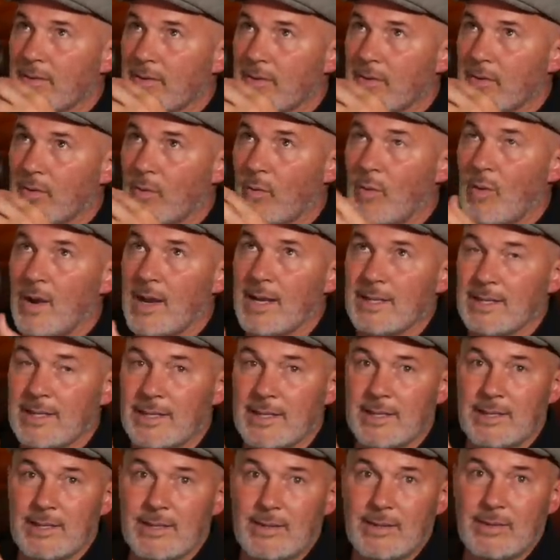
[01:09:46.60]

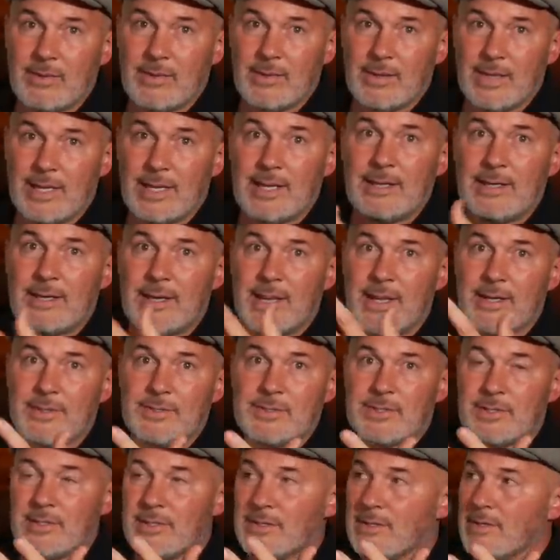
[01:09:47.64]
quietly in
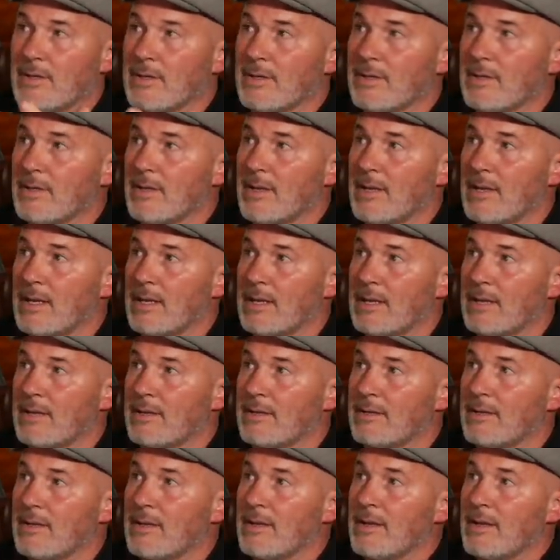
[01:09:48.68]
nature,
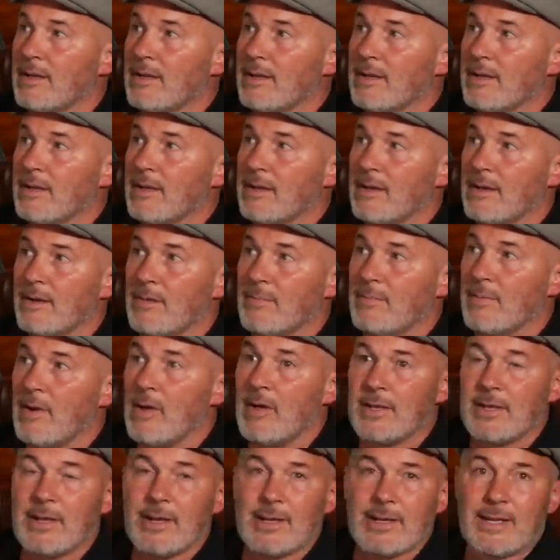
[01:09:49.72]
and all
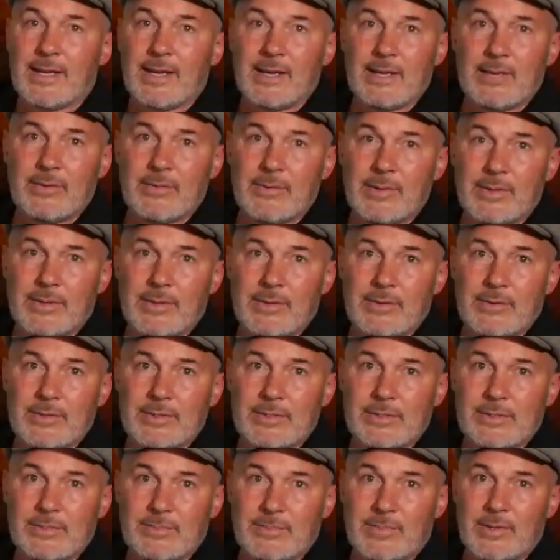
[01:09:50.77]
you got to carry with you
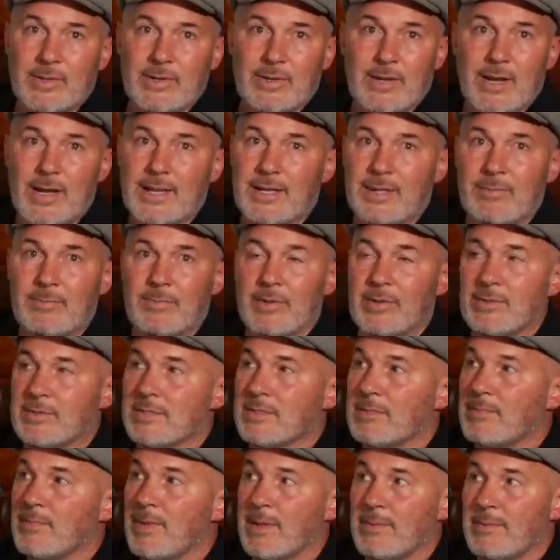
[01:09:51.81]
is some good hiking boots
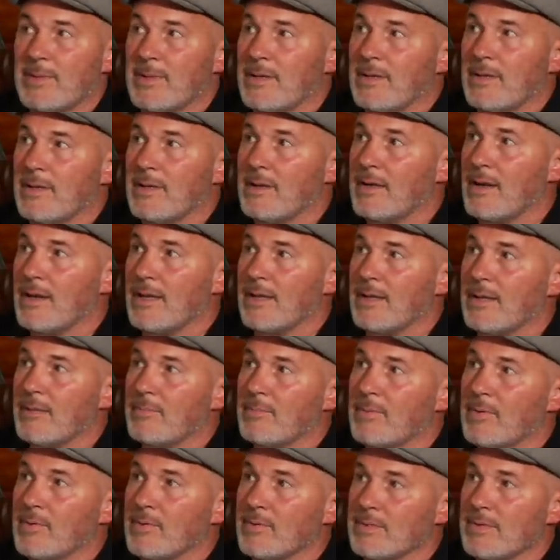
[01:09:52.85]
and maybe hiking
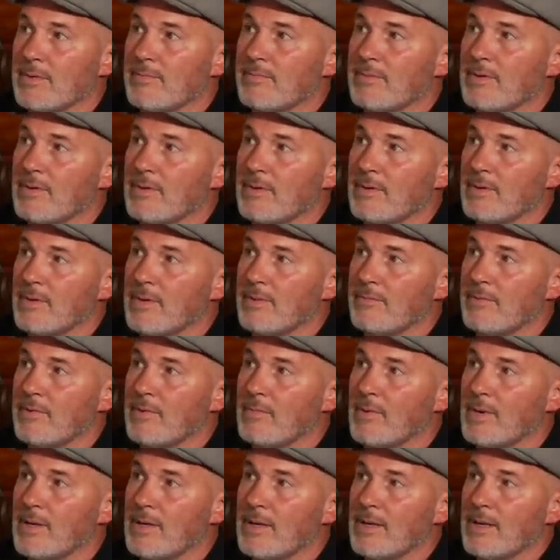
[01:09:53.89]
poles if you
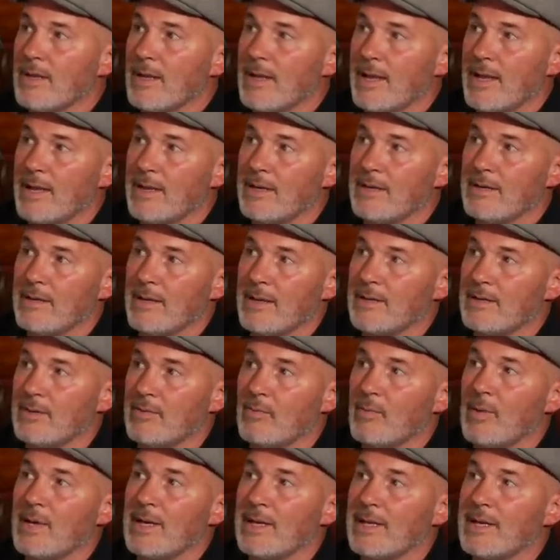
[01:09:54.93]
want, and a
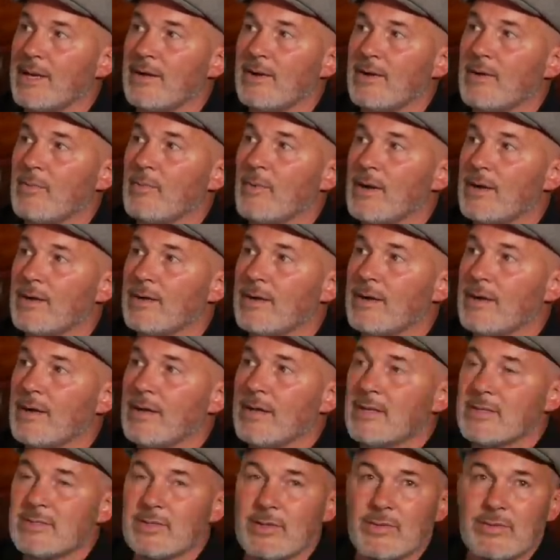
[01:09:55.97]
way to carry water.
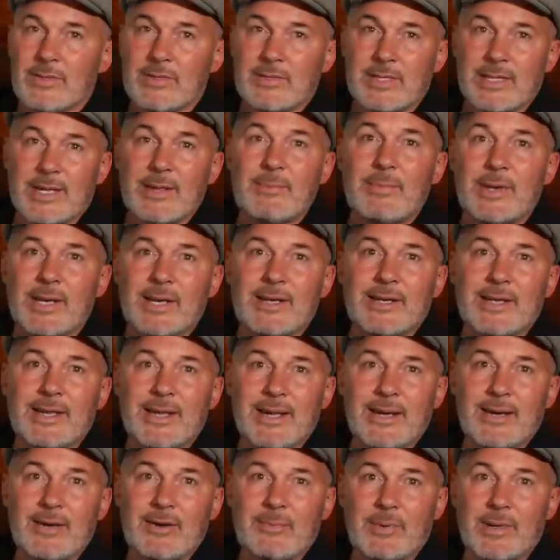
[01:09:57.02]
So there's limited
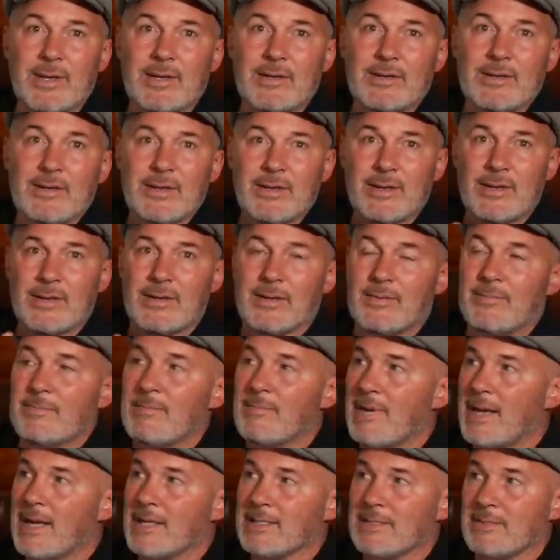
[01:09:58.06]
gear, but
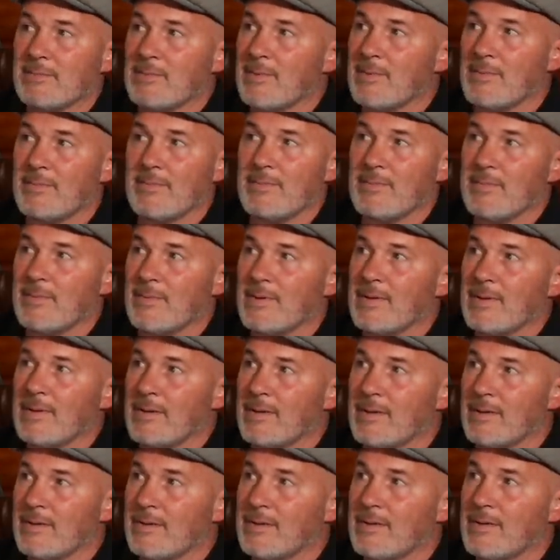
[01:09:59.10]
maximum
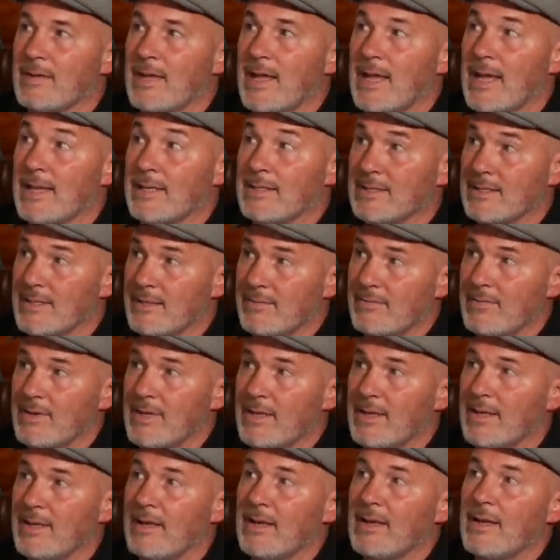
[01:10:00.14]

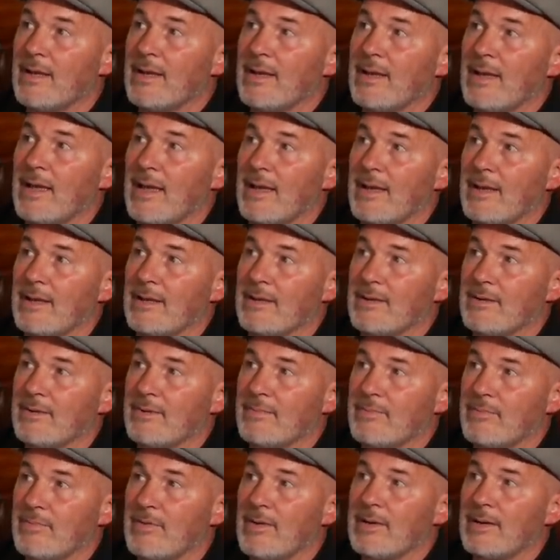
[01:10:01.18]
activity and
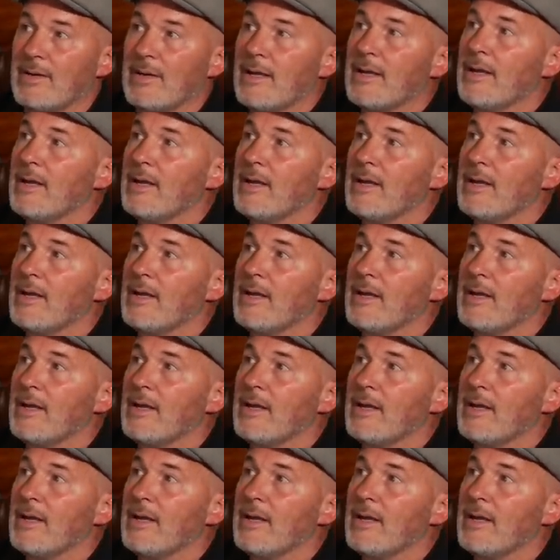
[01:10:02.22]
fun.